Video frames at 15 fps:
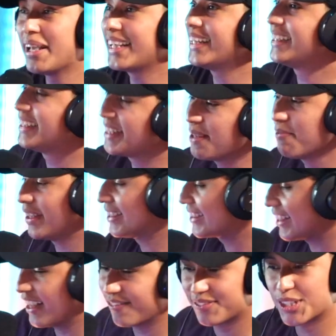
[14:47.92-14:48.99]
making
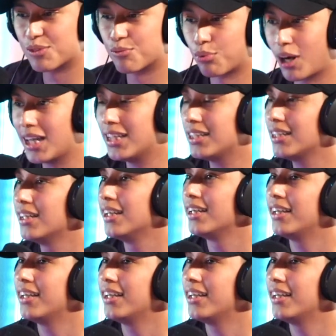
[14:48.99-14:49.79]
demons left and right,